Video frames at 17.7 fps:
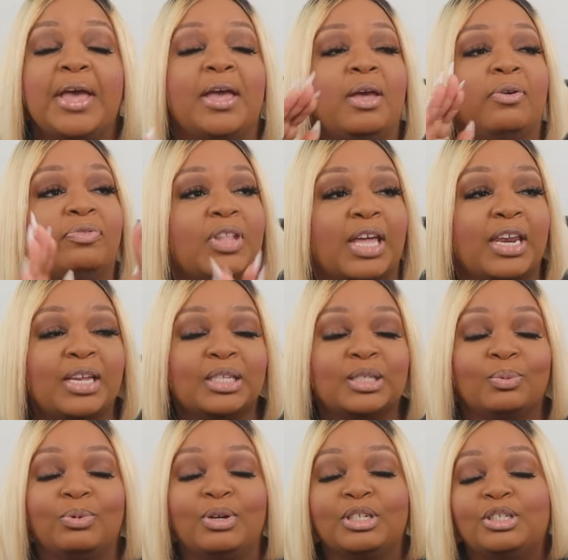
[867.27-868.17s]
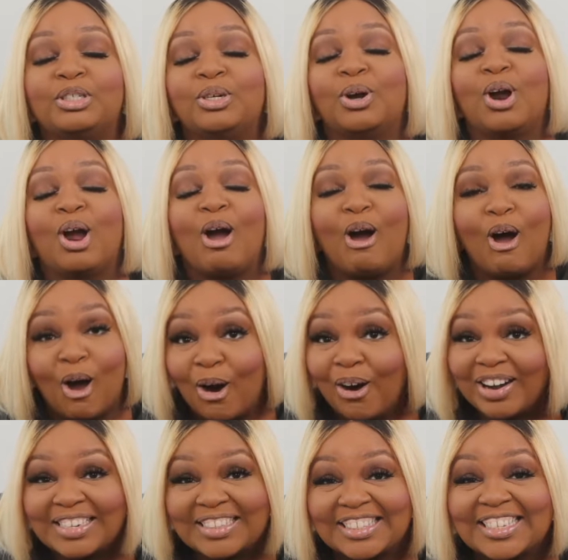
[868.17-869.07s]
If that is what your
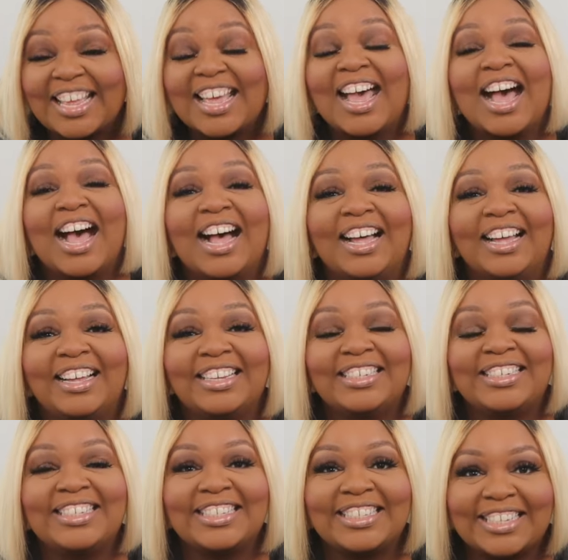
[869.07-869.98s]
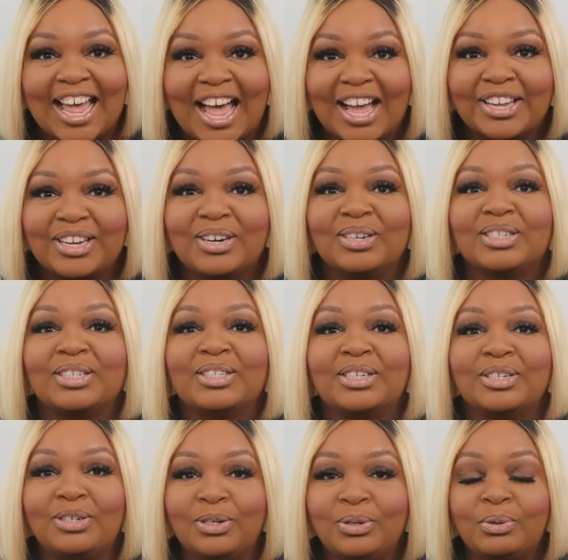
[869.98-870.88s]
heart desires
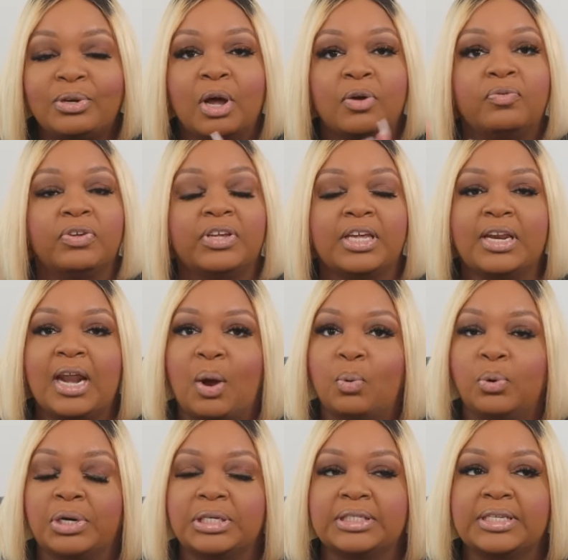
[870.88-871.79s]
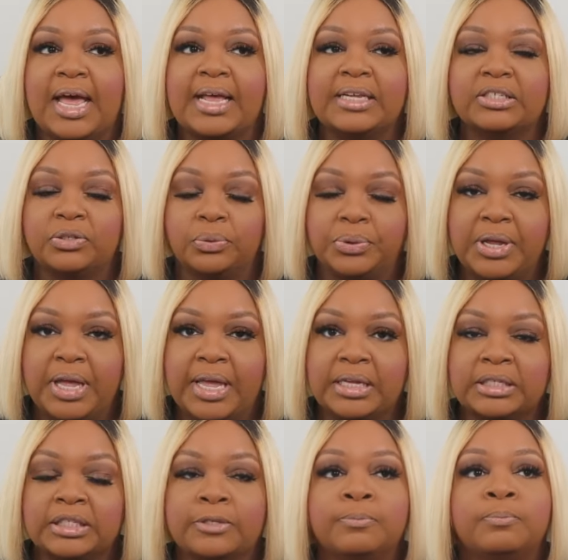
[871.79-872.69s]
to do. Don't forget I wear a size
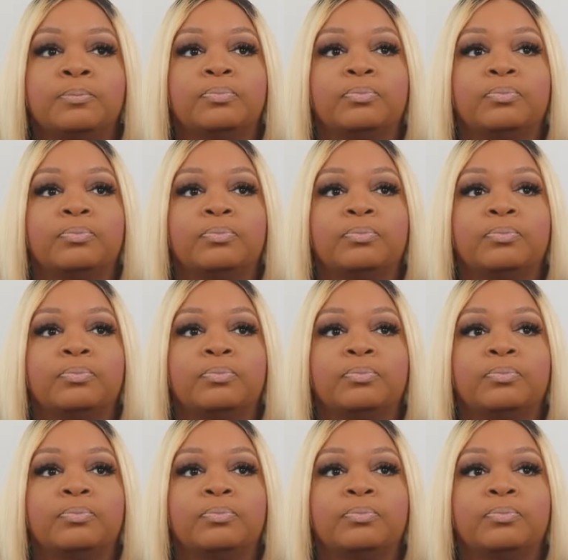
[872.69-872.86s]
3X.